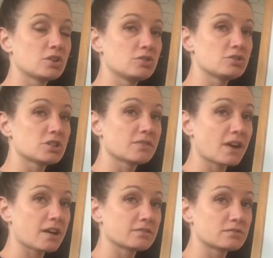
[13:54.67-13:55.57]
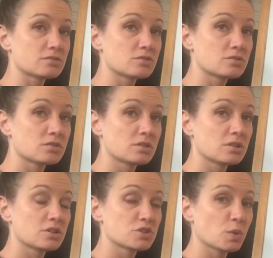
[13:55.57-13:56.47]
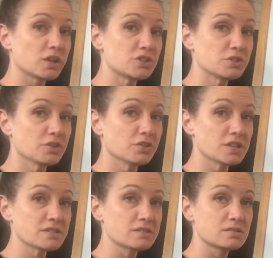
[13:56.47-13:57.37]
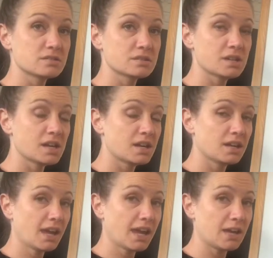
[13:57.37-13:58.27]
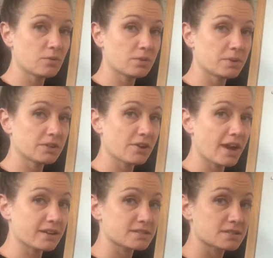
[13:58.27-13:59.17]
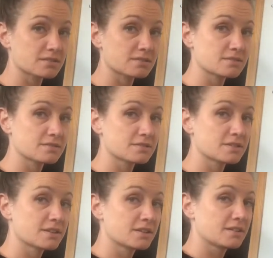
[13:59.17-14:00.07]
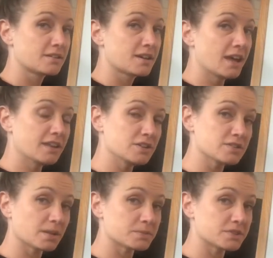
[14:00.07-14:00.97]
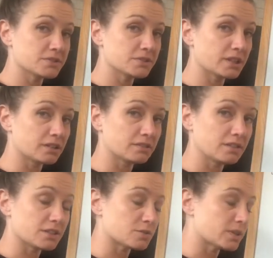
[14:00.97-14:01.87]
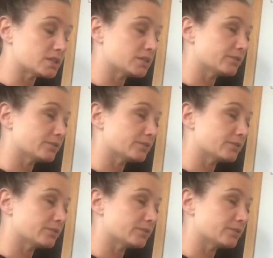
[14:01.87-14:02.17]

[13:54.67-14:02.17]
You should have gotten 22 degrees. 8 would have been your x. And then you substitute in, you get 22.